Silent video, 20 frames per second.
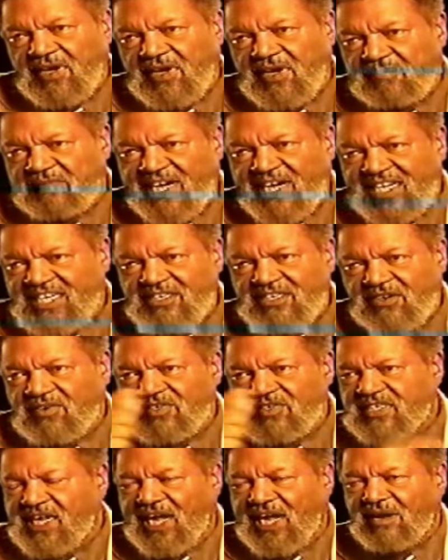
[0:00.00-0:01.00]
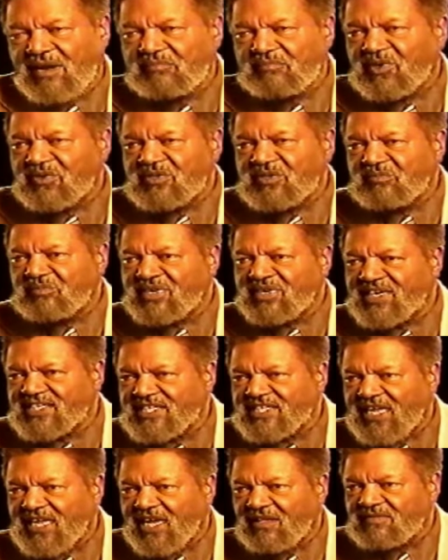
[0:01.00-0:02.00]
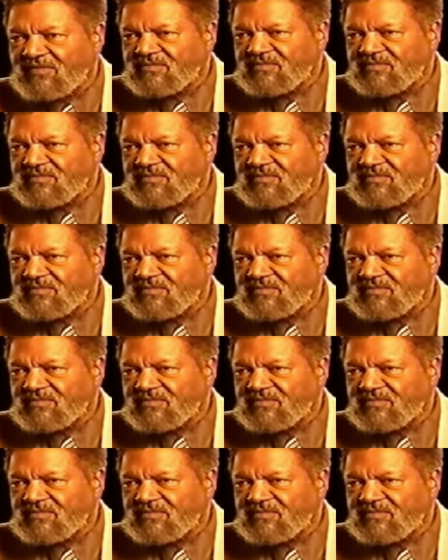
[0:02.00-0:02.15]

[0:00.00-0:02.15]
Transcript: gun back in your holster, I'll blow your brains out.